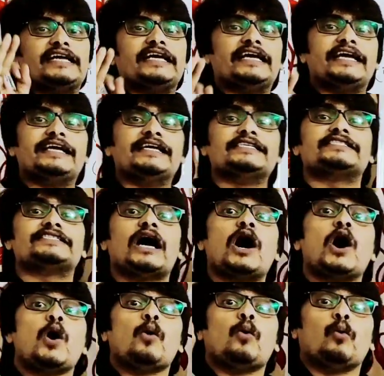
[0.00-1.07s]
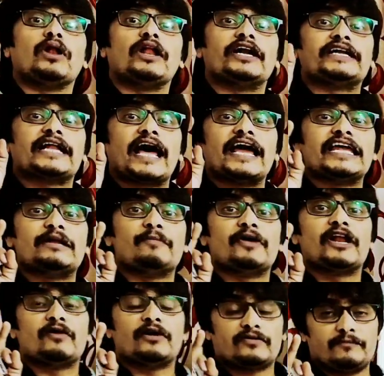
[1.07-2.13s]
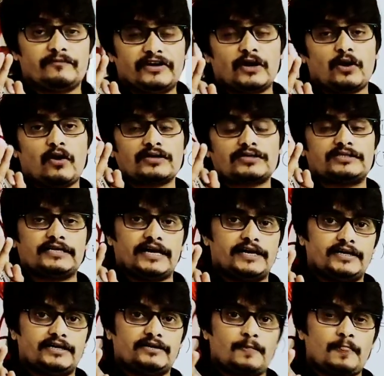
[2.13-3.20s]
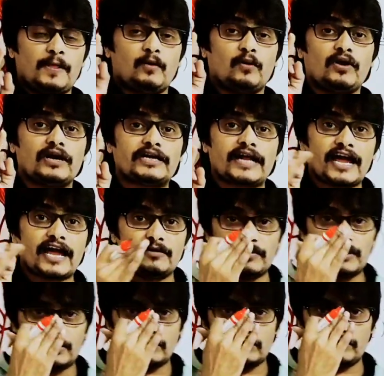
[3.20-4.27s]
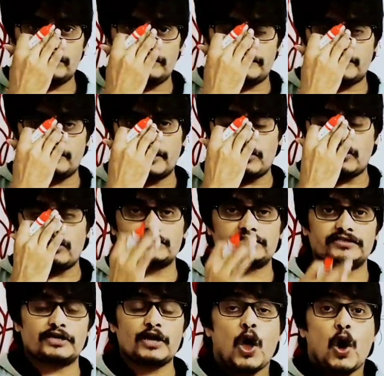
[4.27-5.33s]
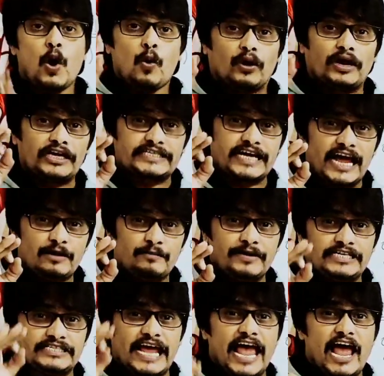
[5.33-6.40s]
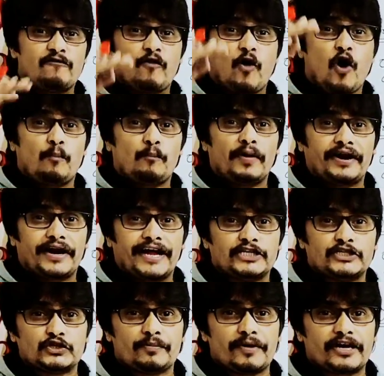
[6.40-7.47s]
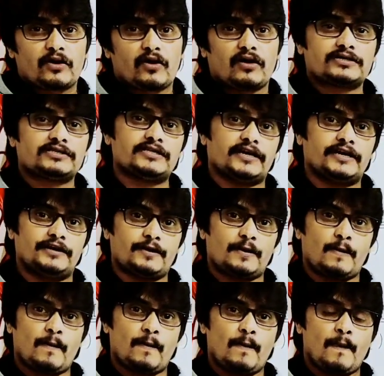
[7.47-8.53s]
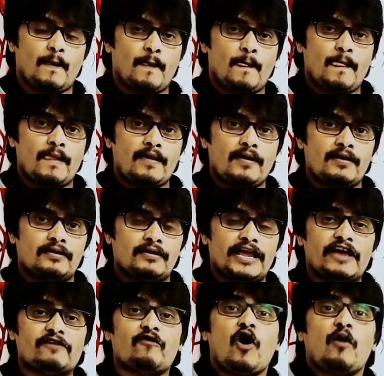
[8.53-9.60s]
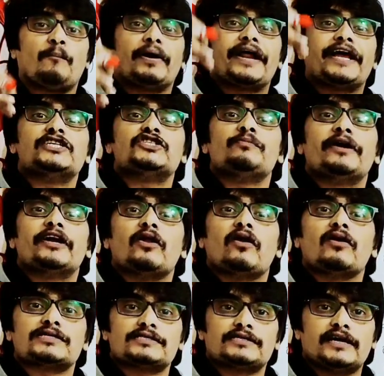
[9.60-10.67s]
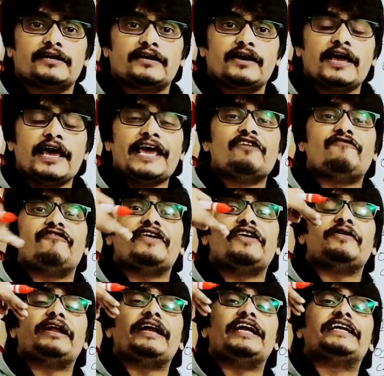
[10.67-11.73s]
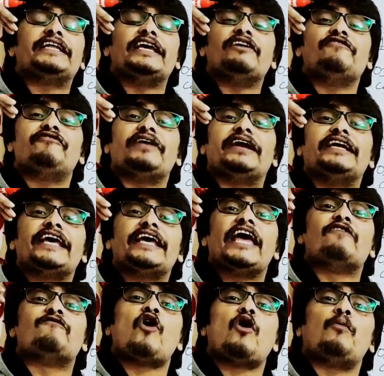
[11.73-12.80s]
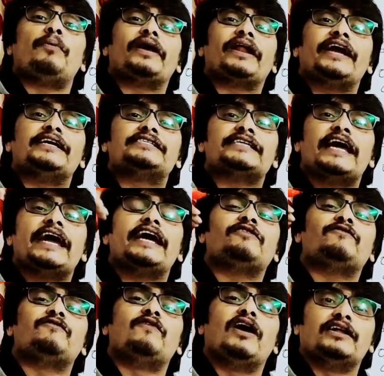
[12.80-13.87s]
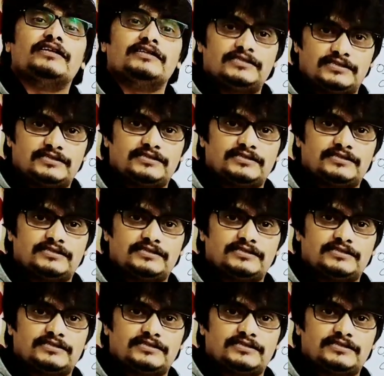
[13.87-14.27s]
is volatile metal oxide. Volatile metal oxide. Volatile means evaporative metal oxide. Evaporative metal oxide. If it evaporates at once,